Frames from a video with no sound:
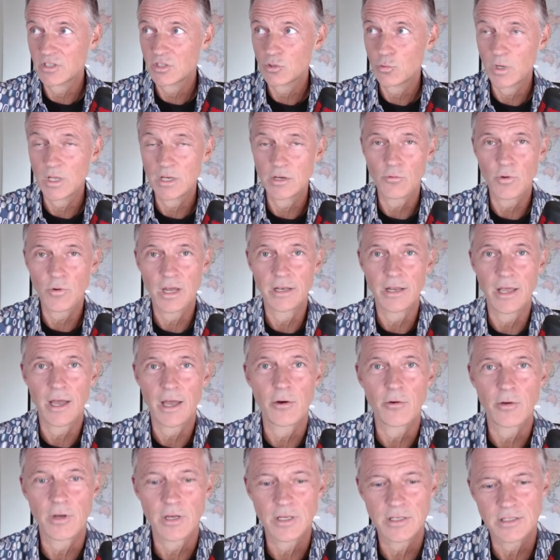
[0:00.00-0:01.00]
Sweden right
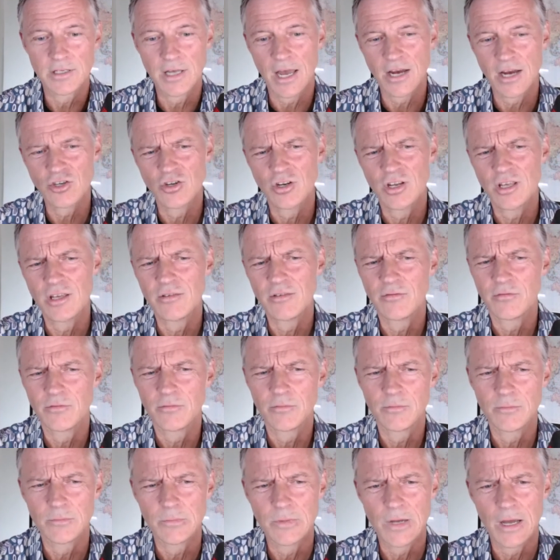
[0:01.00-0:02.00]
now is actually,
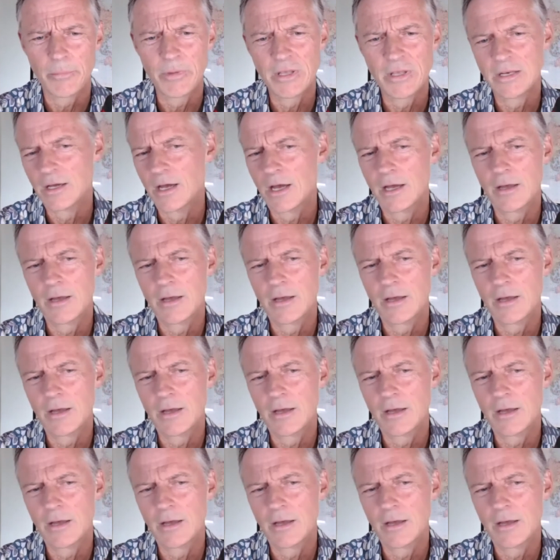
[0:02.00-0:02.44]
I mean,